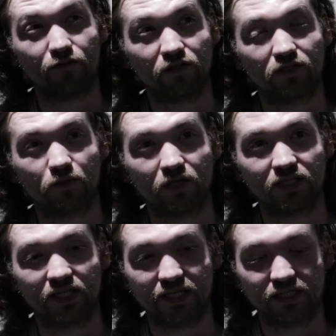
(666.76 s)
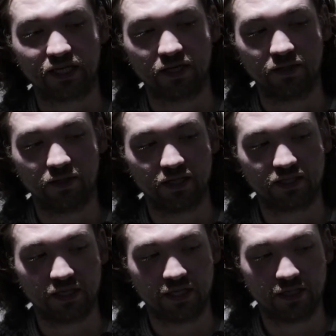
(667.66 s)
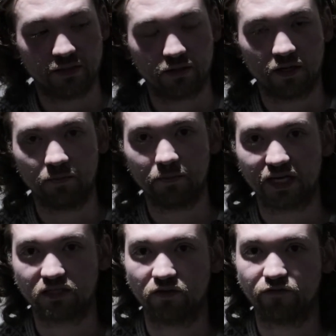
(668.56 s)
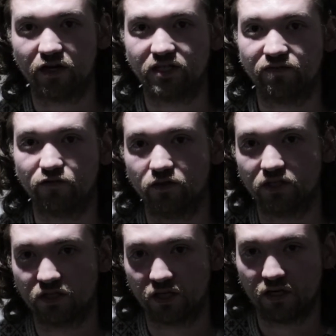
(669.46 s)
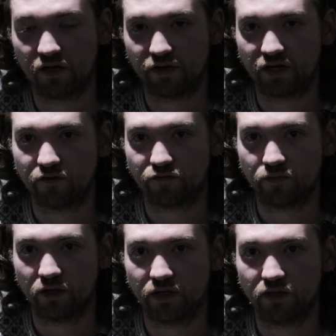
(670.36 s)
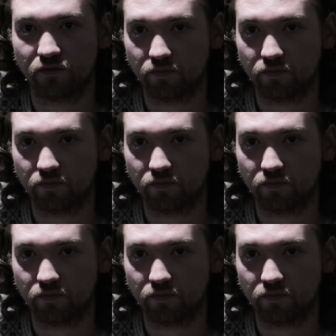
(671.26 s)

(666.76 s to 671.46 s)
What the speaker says: unsurprisingly, it's a mix of the various influences that I've had over my